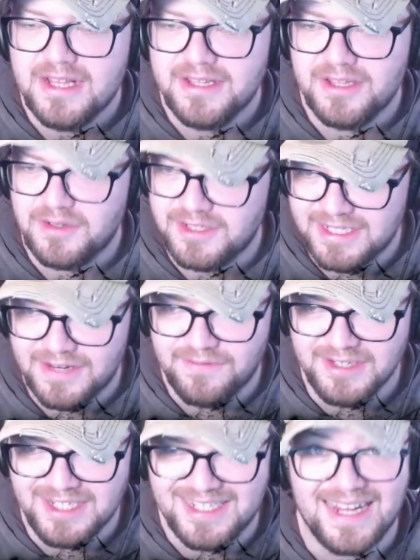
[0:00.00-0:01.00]
the odds are
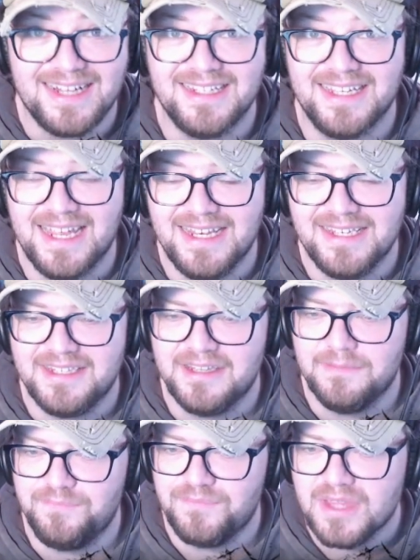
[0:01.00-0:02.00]
definitely stacked against them.